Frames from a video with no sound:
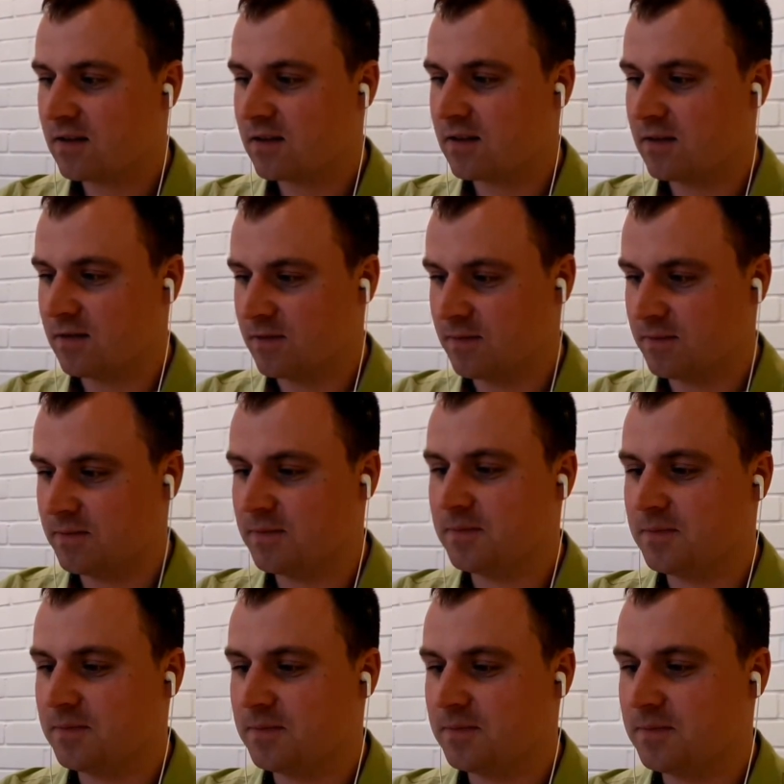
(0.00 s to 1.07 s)

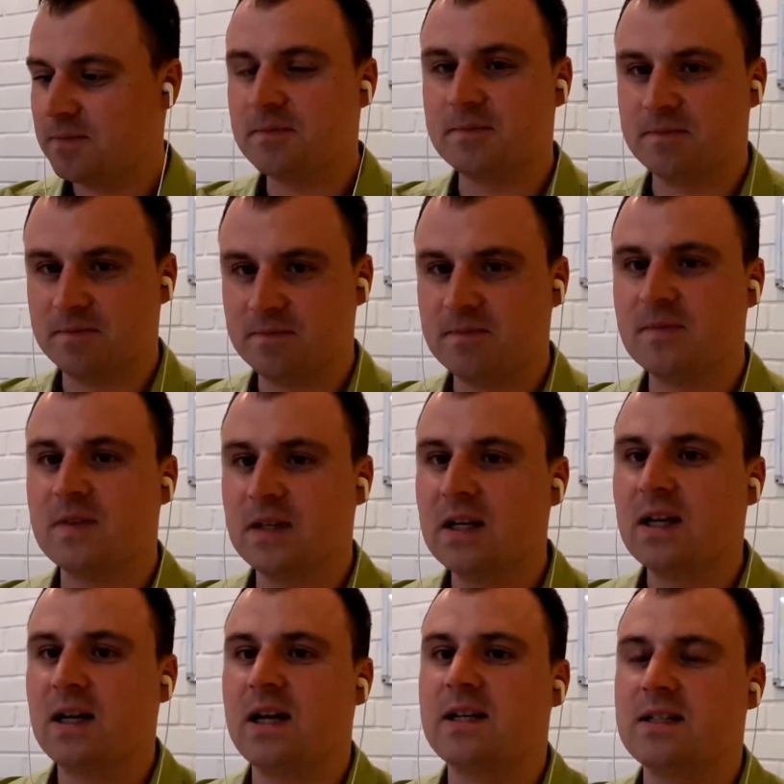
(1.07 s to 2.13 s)
Mm-hmm. Mm-hmm.
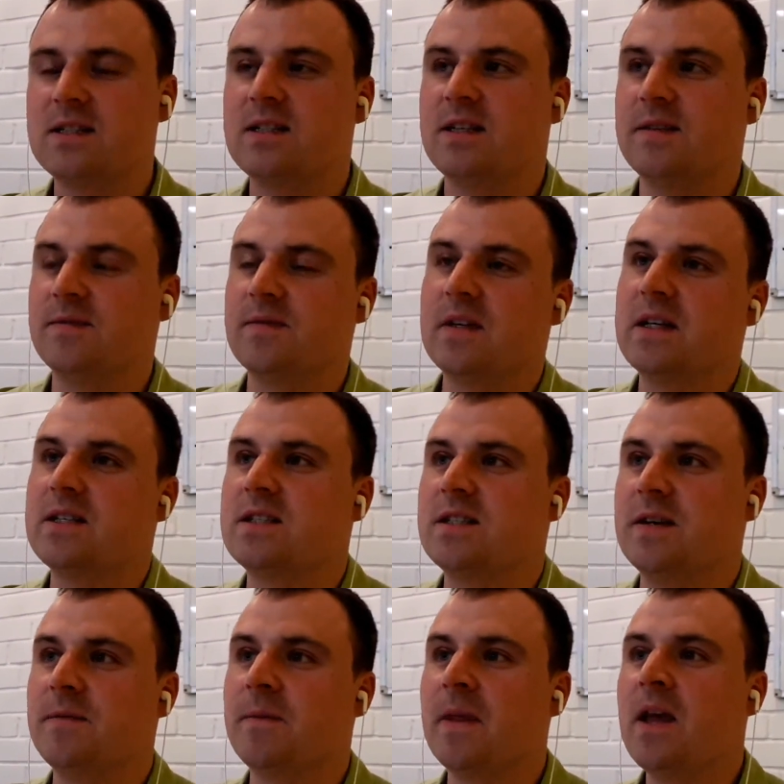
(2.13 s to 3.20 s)
I see. I
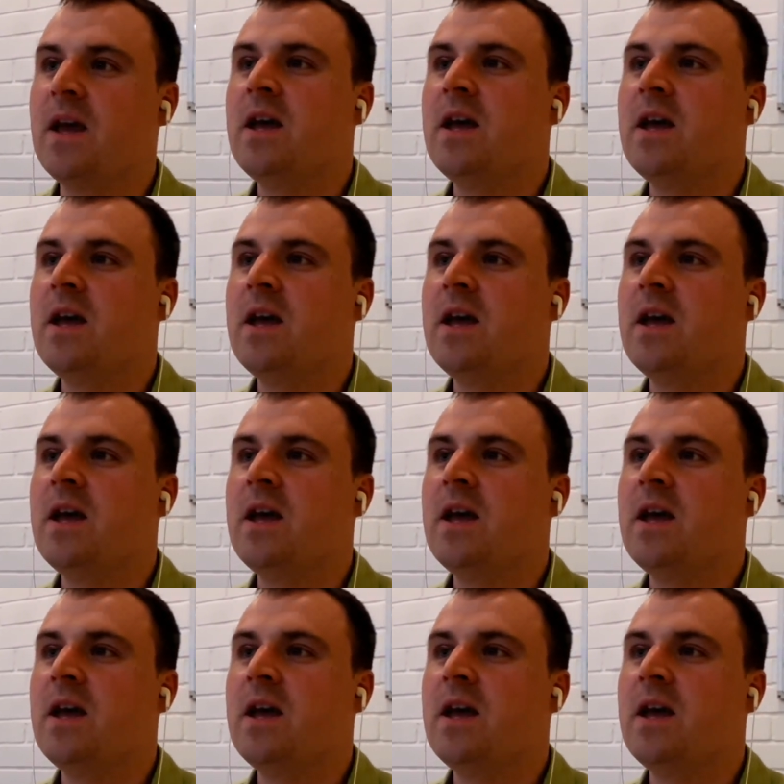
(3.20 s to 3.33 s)
see.